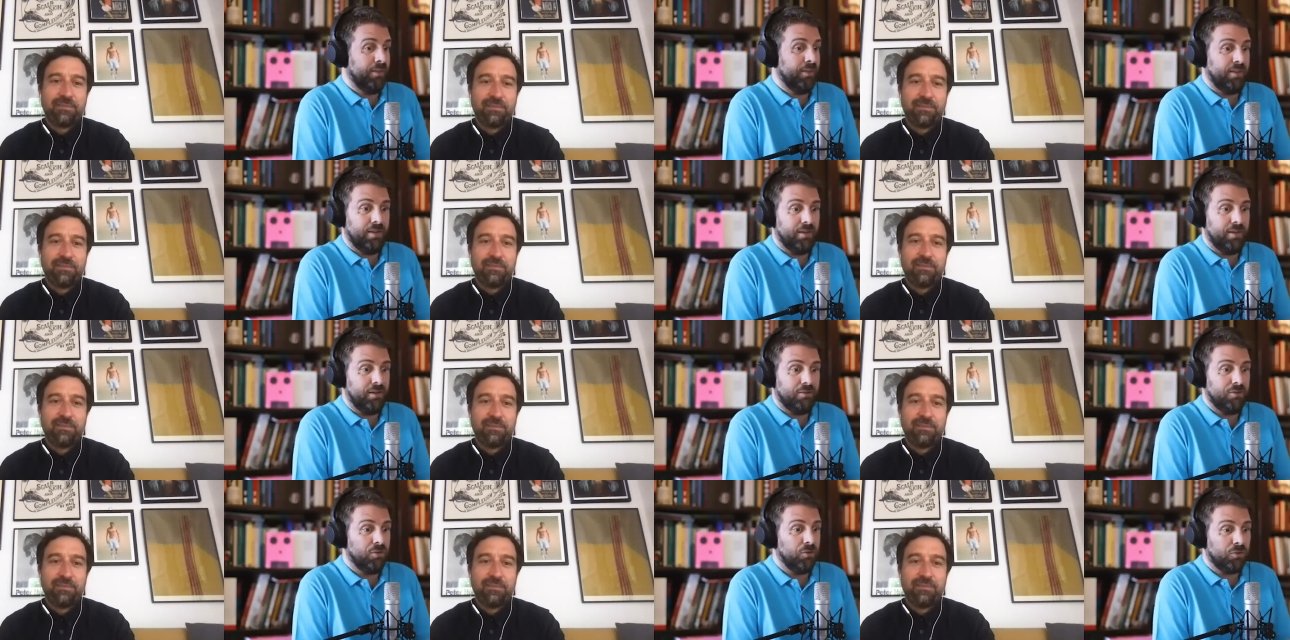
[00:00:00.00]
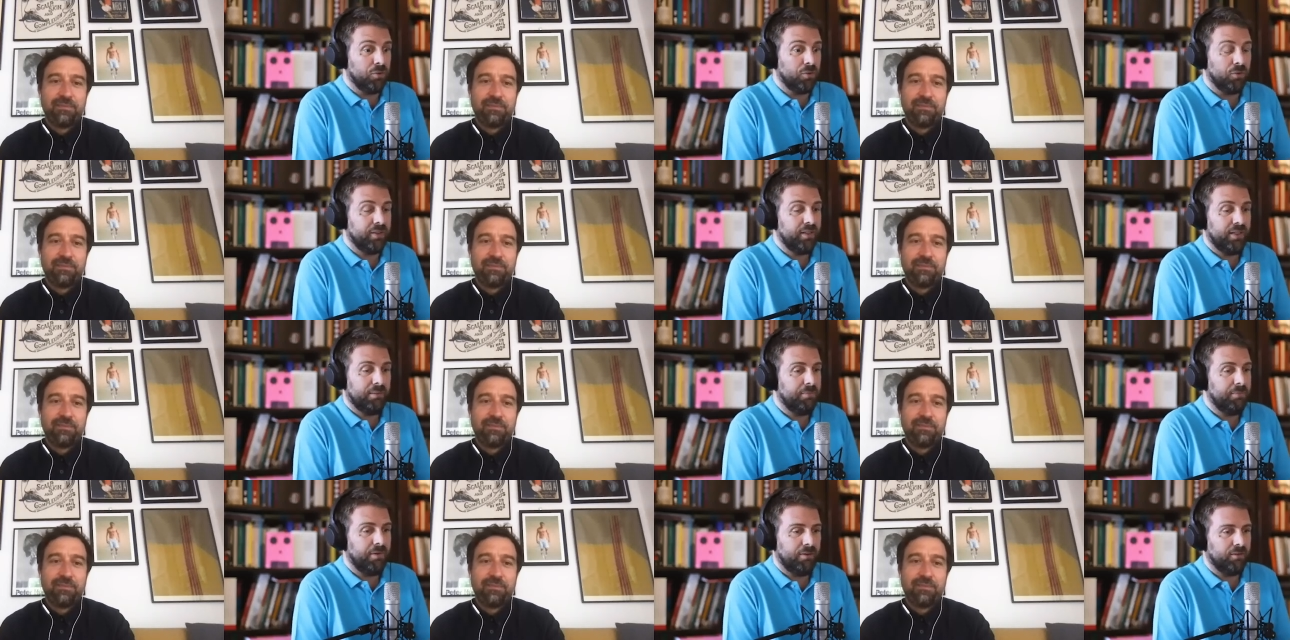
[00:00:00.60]
Speaker 1: they are not
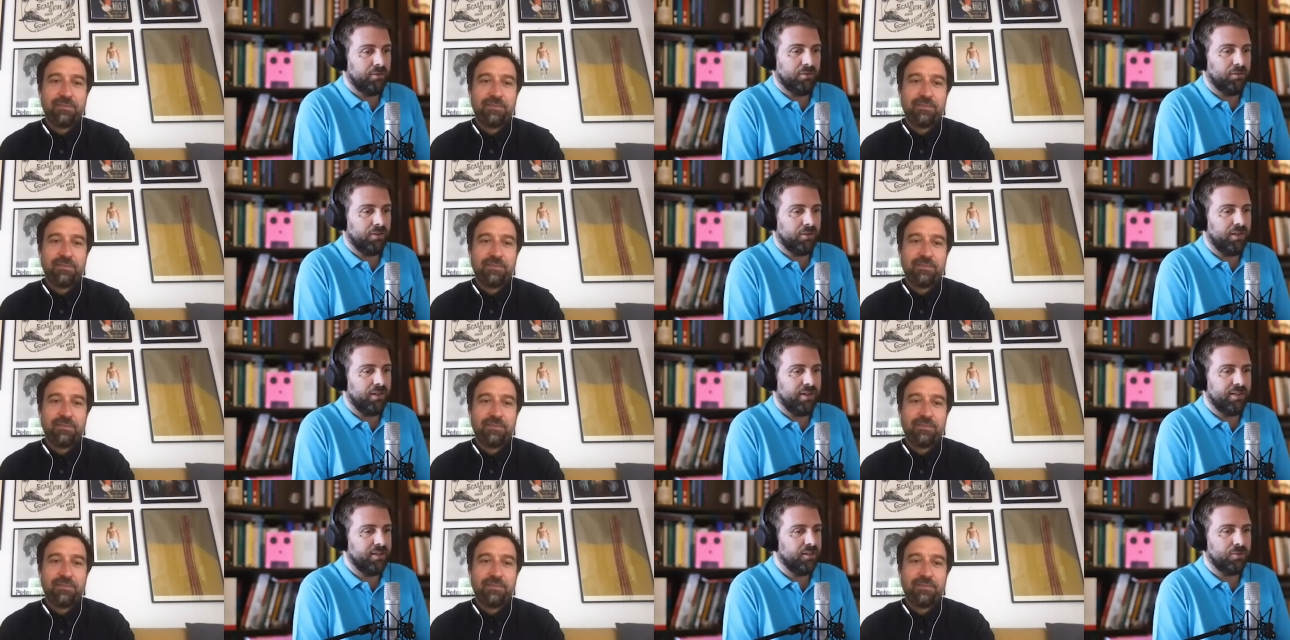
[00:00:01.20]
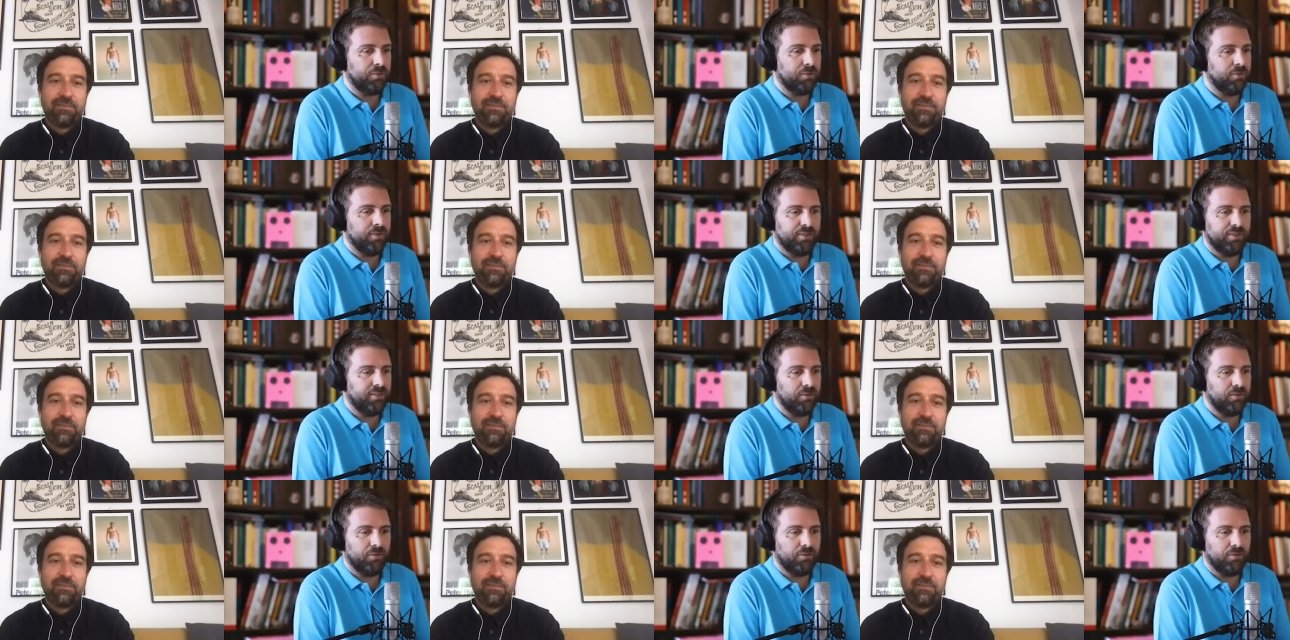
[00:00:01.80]
talking about online at all. They